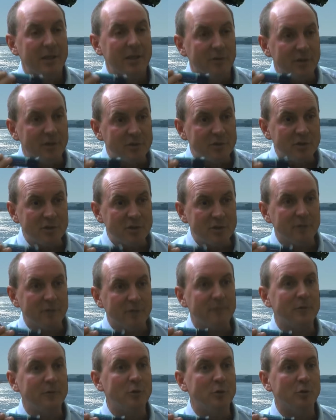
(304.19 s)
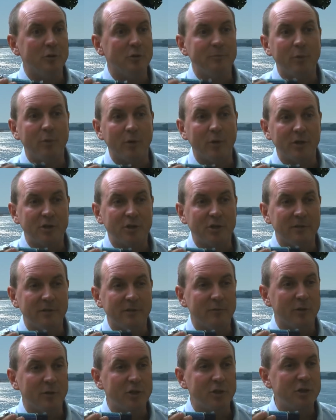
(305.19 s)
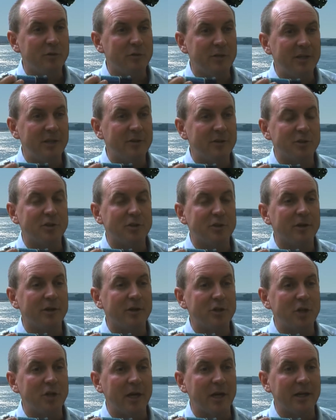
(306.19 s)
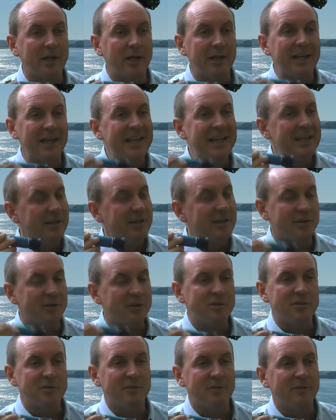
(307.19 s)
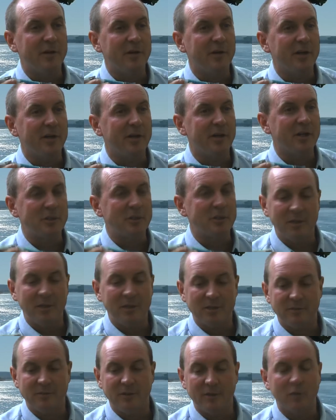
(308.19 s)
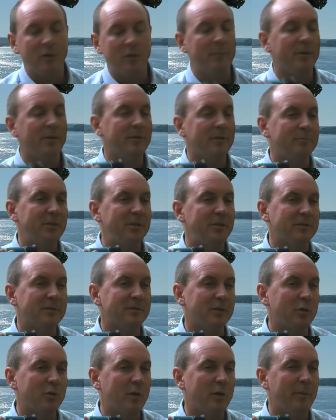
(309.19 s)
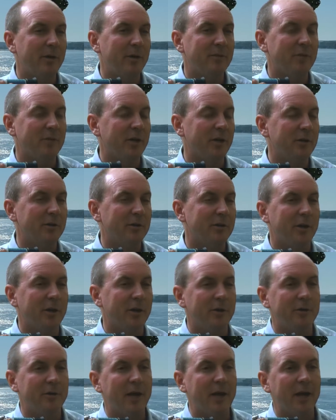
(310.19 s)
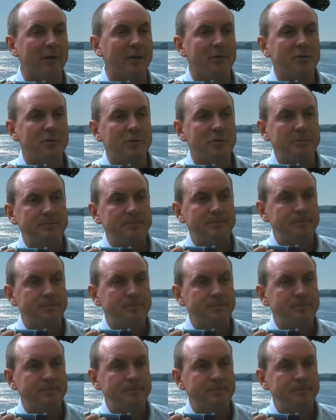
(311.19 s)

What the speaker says: This is the fuel portion of what you need to start checking. This is a very inexpensive piece of equipment under $100.